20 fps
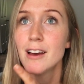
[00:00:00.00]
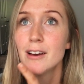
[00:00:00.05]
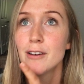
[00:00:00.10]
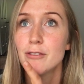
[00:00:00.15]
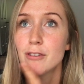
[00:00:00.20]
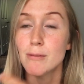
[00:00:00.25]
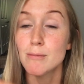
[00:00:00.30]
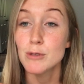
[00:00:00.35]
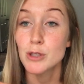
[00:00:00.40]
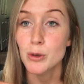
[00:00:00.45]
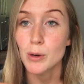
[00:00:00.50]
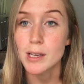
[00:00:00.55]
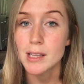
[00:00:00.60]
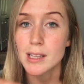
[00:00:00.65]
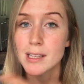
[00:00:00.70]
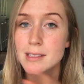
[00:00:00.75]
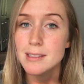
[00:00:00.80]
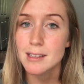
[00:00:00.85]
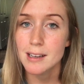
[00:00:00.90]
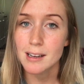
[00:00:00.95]
from doing
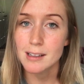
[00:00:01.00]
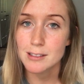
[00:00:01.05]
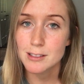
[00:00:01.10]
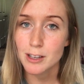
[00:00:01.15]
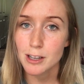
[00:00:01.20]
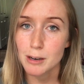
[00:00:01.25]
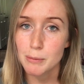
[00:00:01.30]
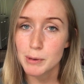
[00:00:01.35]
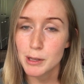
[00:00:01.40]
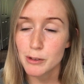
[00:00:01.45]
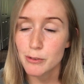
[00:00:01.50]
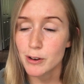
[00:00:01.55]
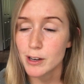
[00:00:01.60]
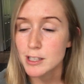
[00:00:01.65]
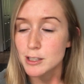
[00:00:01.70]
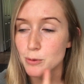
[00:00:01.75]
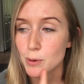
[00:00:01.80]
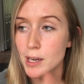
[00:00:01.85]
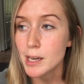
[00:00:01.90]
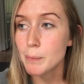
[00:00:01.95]
this that it's going to be the
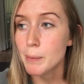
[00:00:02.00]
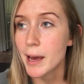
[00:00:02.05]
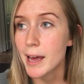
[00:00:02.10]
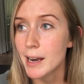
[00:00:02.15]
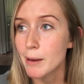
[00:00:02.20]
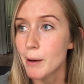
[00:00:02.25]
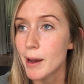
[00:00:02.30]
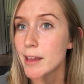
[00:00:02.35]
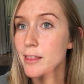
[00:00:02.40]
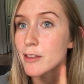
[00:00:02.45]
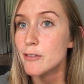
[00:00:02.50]
first week, but anyway,